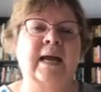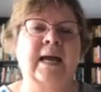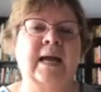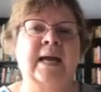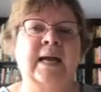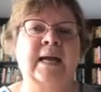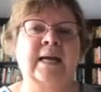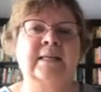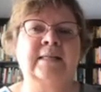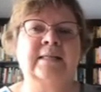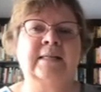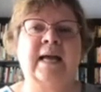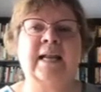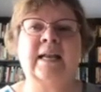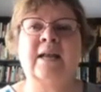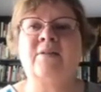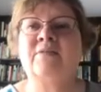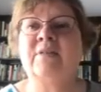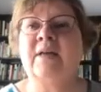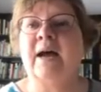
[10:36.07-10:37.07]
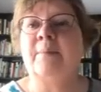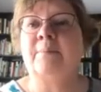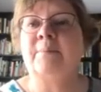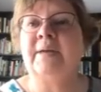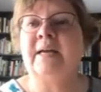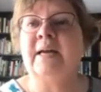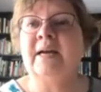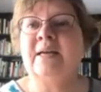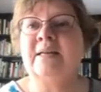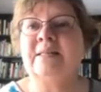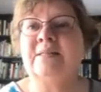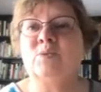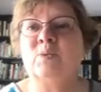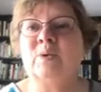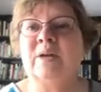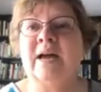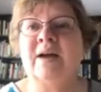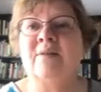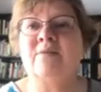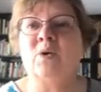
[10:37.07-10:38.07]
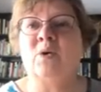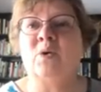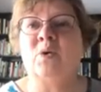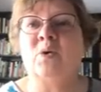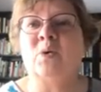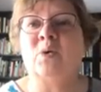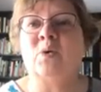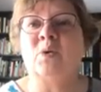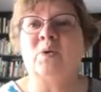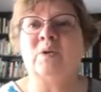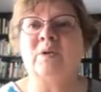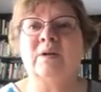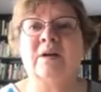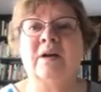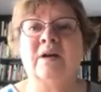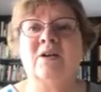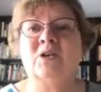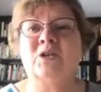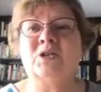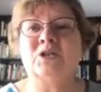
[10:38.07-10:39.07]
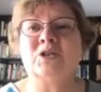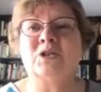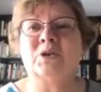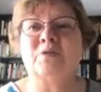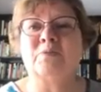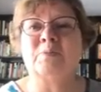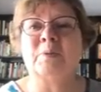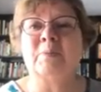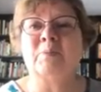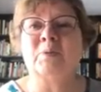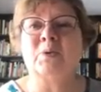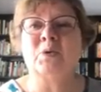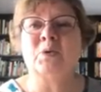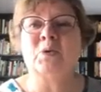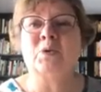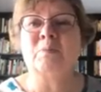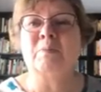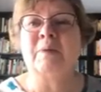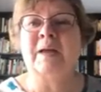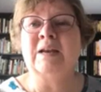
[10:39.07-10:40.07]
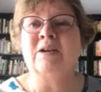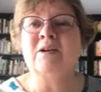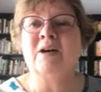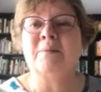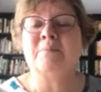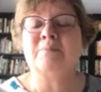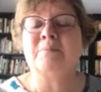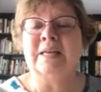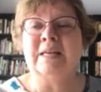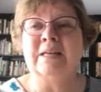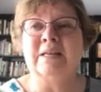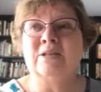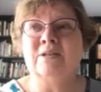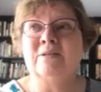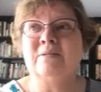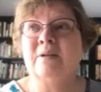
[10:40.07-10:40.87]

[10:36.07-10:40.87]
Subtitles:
And I love that because we have a whole culture of people who may not be